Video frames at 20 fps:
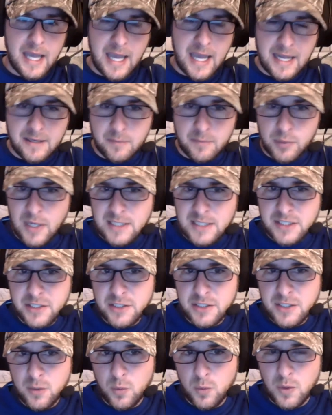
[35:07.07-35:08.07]
And the
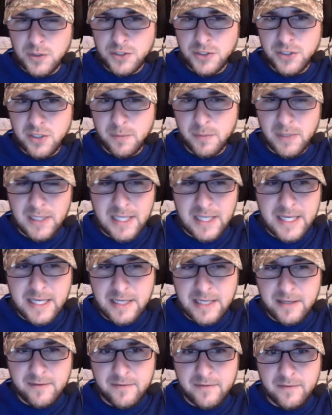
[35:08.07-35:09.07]
prosecution wants you to
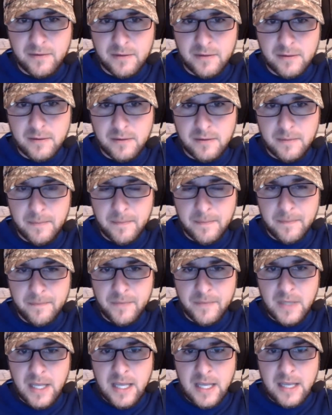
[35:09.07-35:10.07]
believe
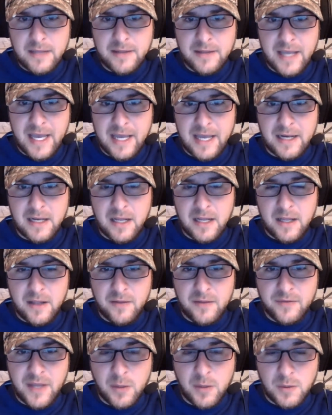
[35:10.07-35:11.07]
that
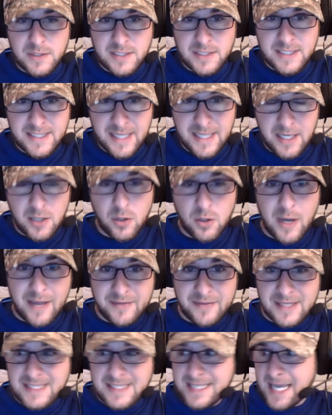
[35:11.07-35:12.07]
they were still, at
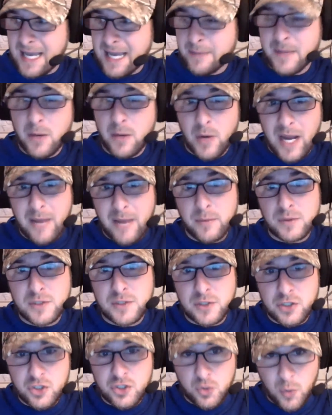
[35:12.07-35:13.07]
the time they were able
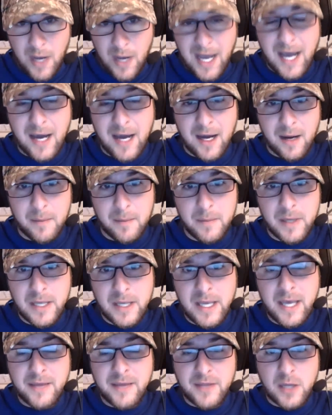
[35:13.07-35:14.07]
to swab,
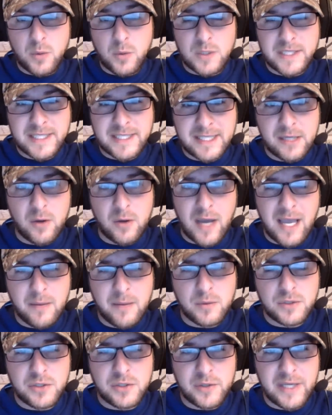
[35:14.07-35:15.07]
they were still
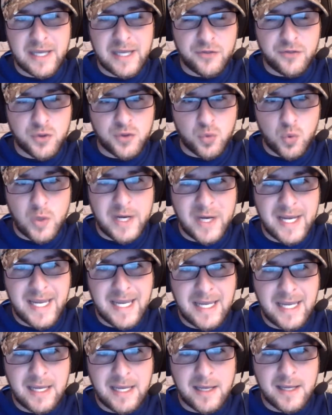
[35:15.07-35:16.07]
able to get
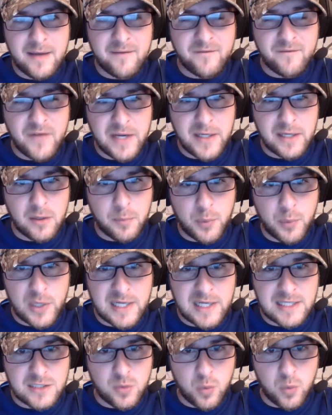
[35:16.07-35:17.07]
3
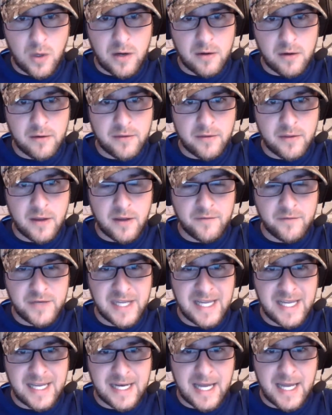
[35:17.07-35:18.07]
fingerprints worth of
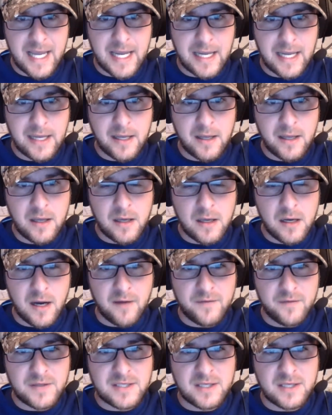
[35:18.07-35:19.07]
DNA
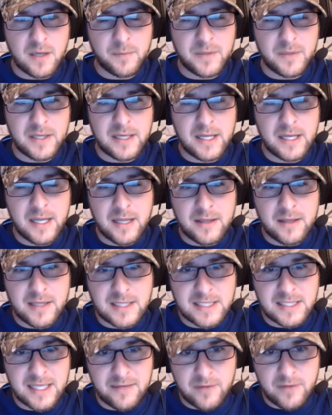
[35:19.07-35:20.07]
off of something that
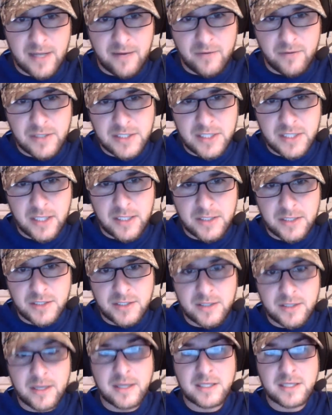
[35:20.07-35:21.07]
Steven Avery
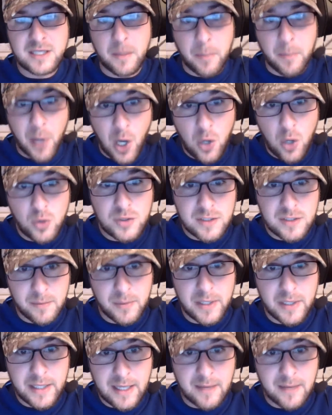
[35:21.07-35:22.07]
touched,
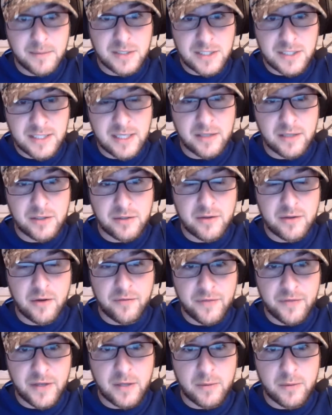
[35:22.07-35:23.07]
supposedly, and I'm just telling you their
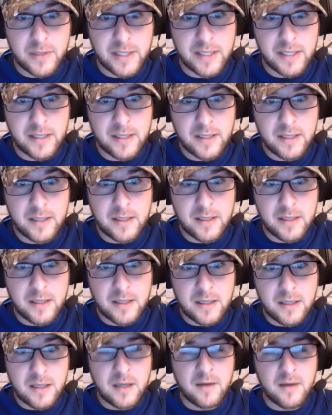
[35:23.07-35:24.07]
theory,
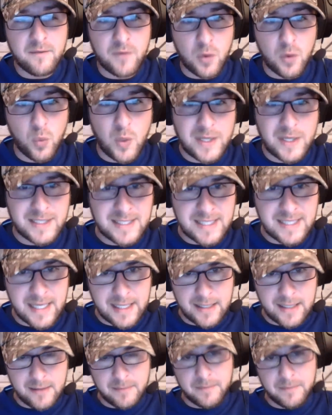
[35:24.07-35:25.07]
for 1 second.